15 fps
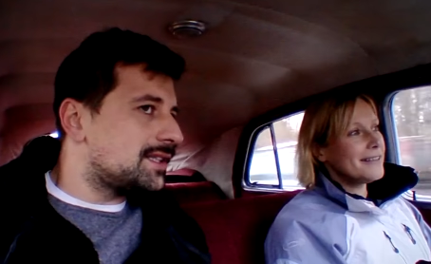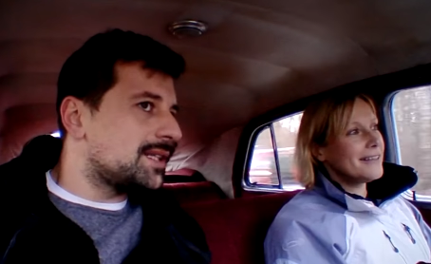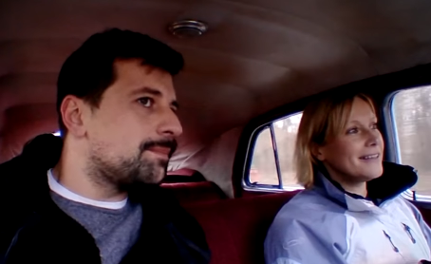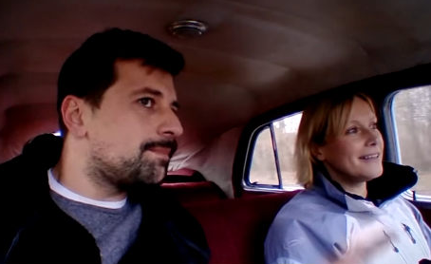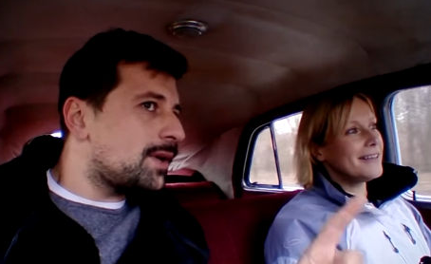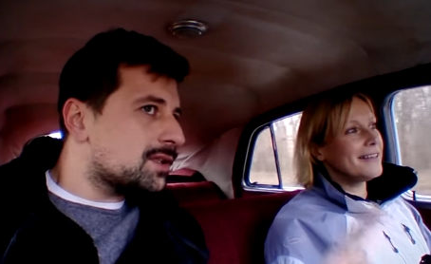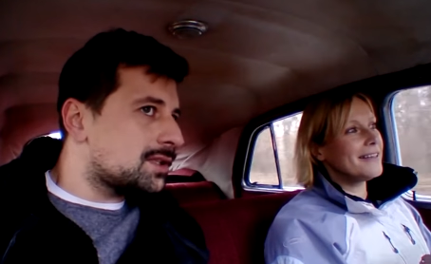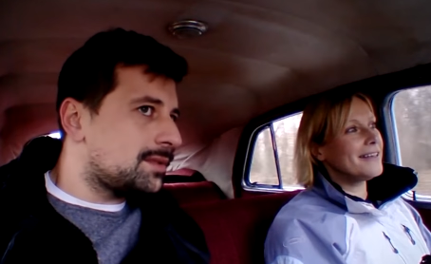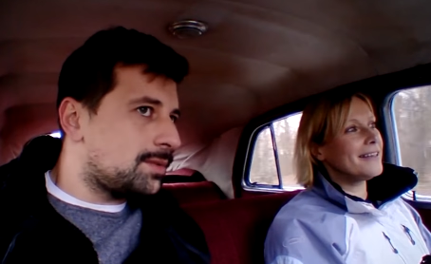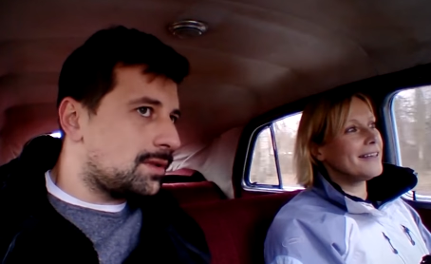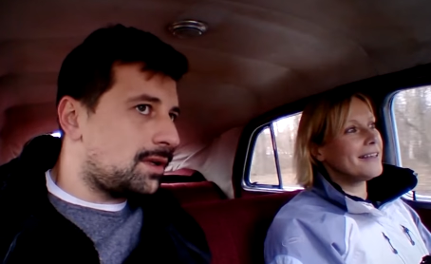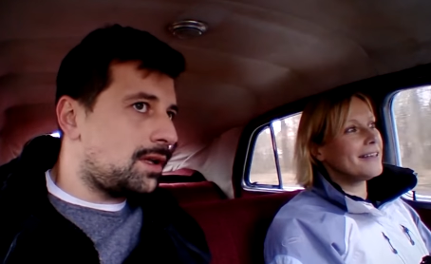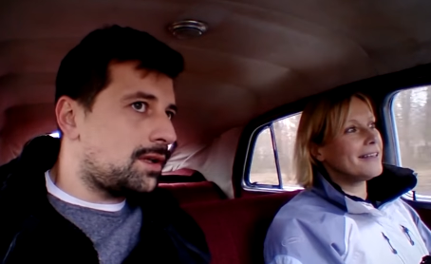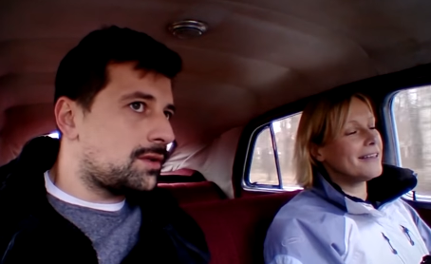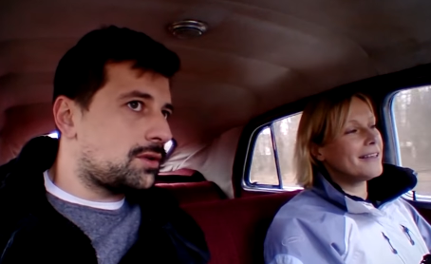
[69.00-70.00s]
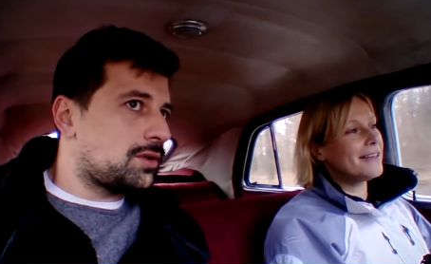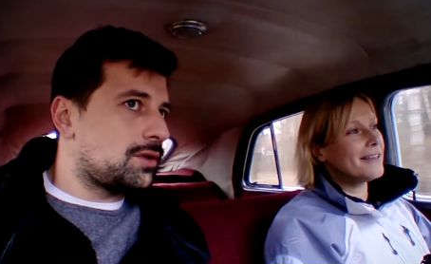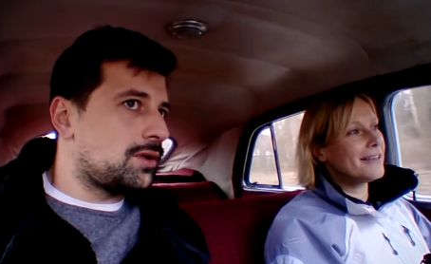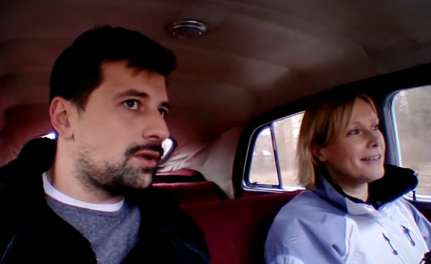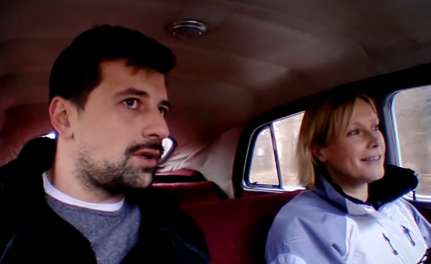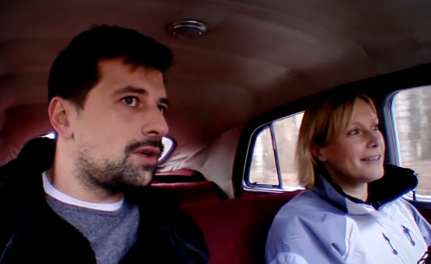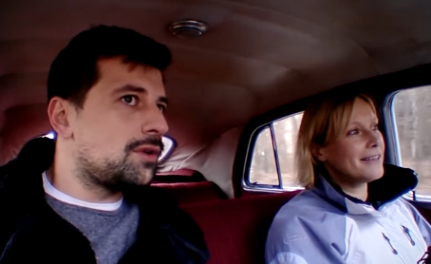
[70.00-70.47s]
Speaker 1: it's impossible to
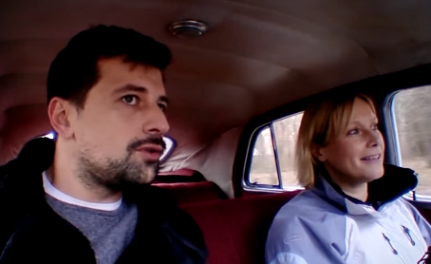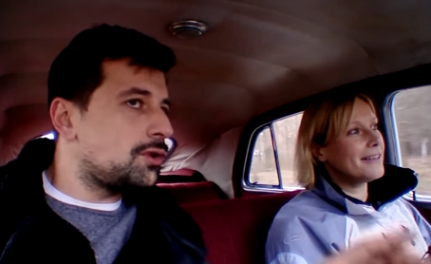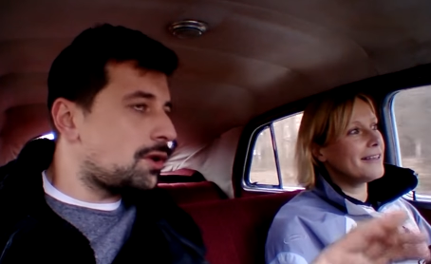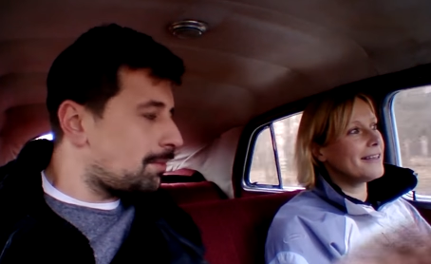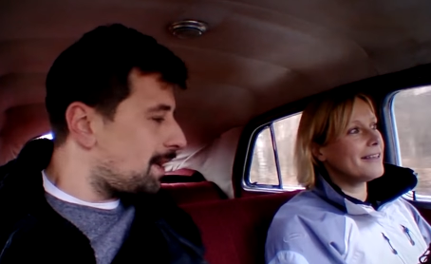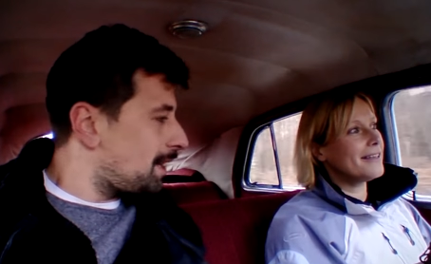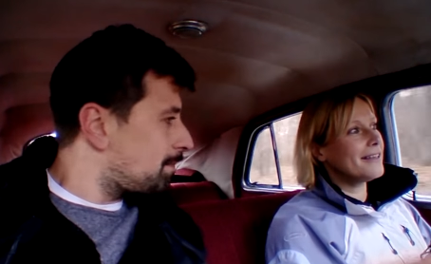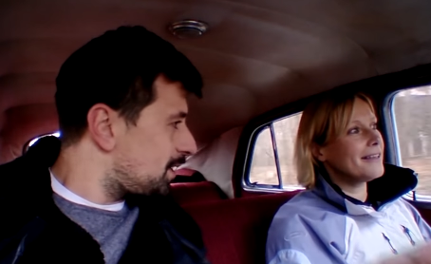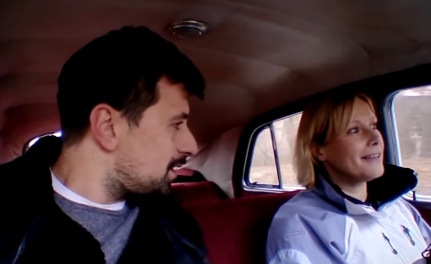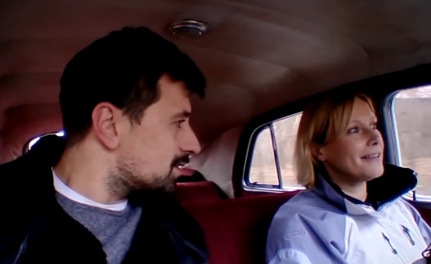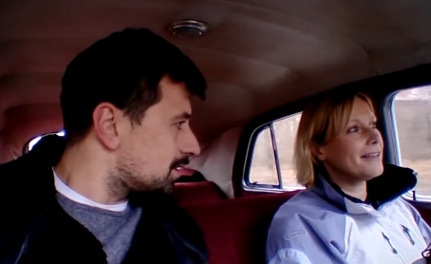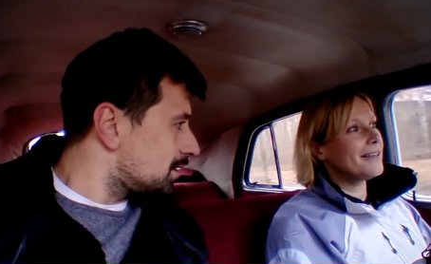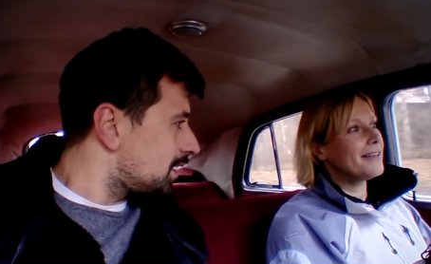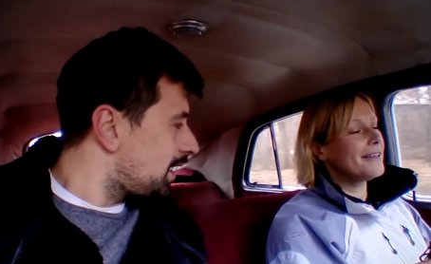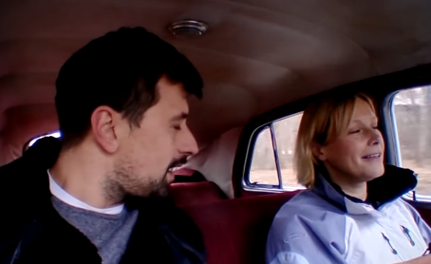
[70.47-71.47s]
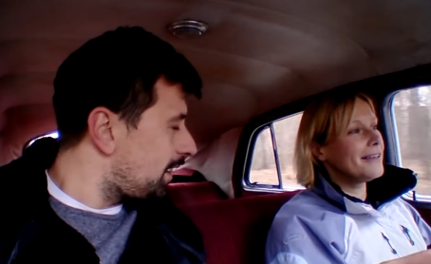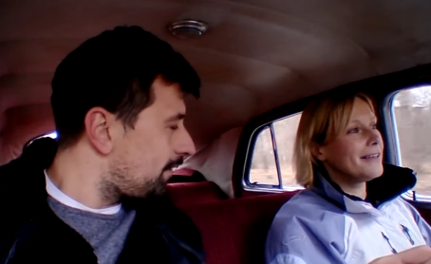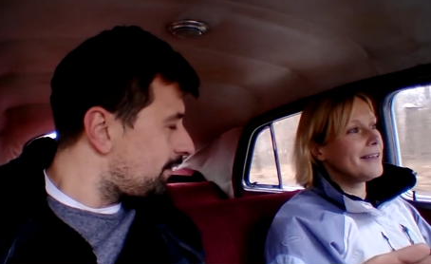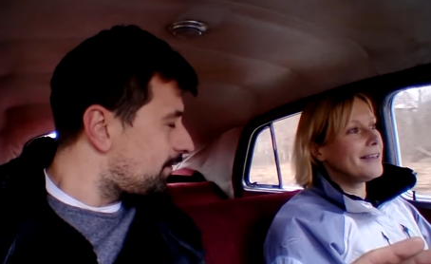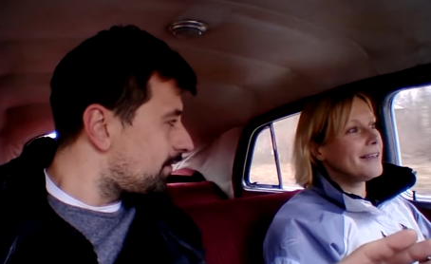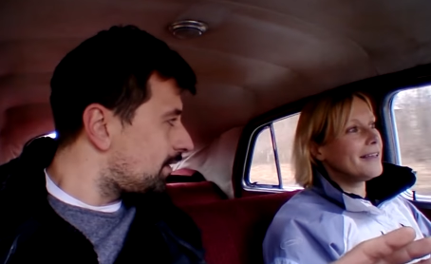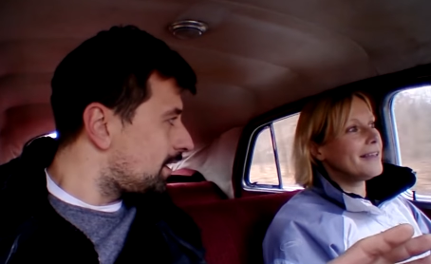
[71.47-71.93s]
normal person
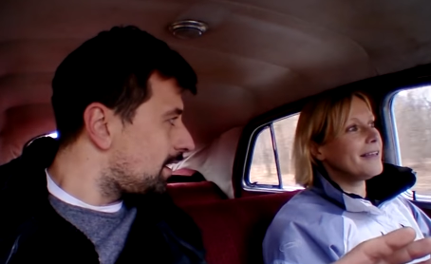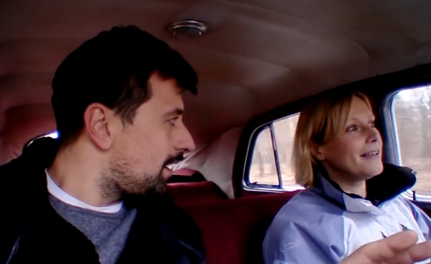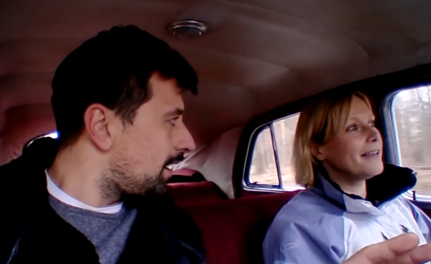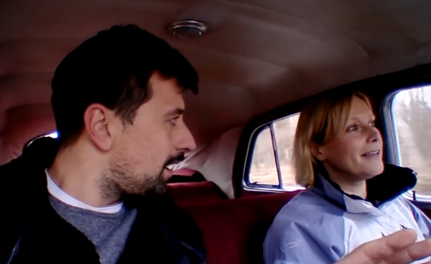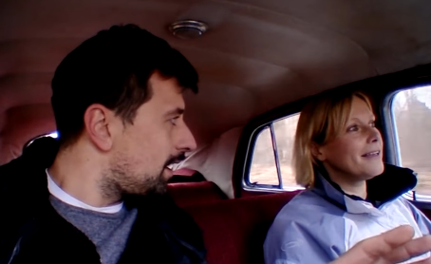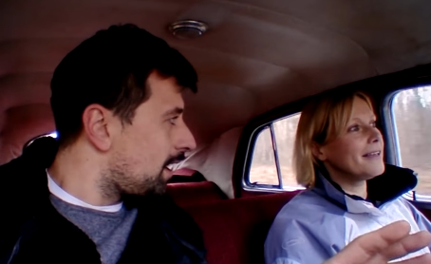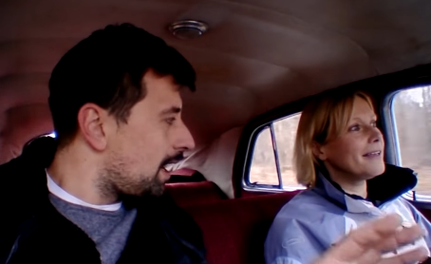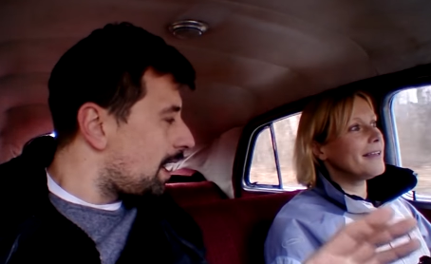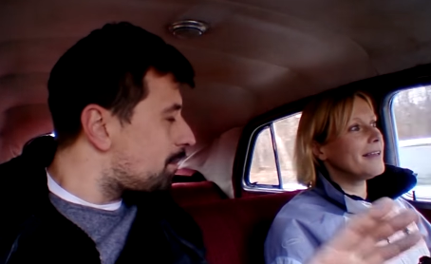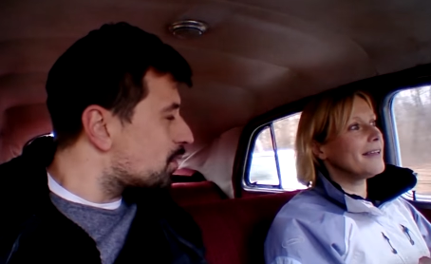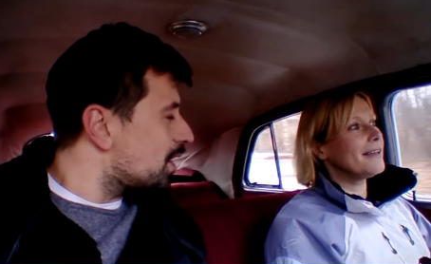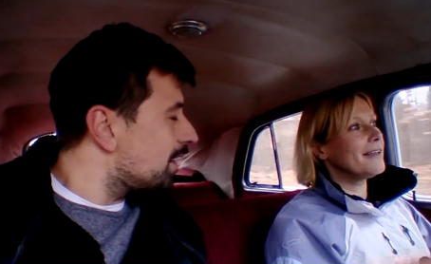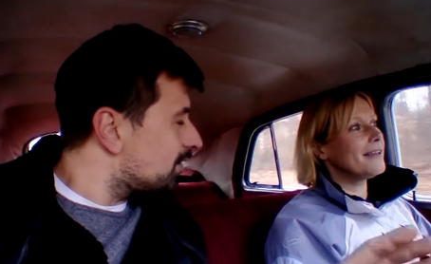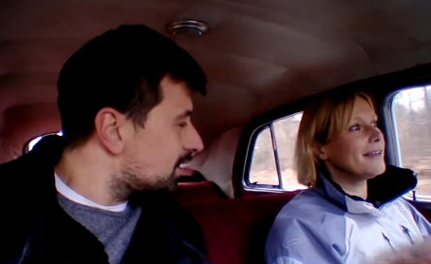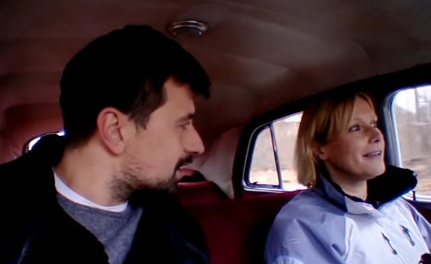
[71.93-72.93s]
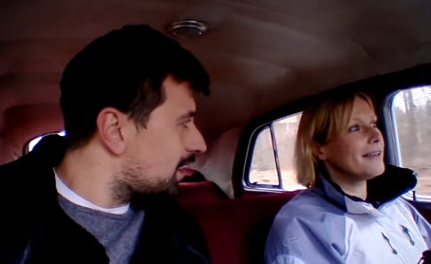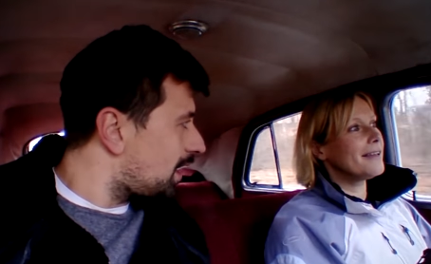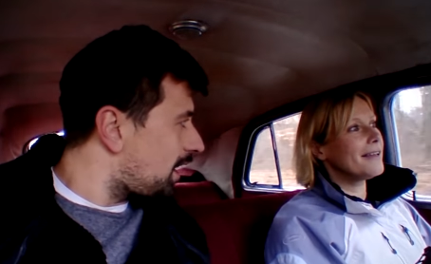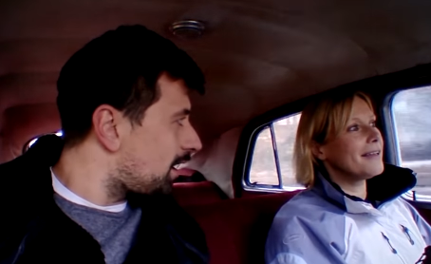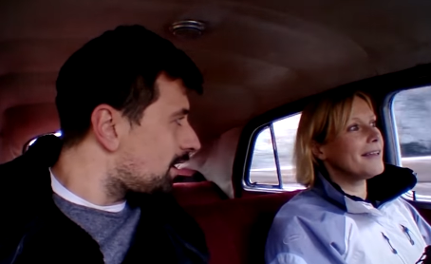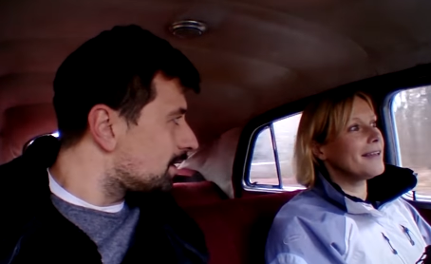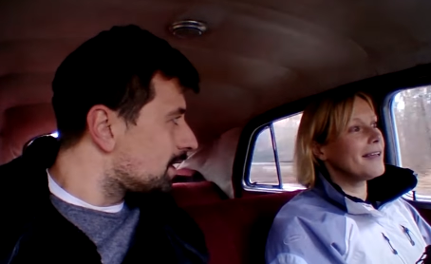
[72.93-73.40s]
have uh, a private car.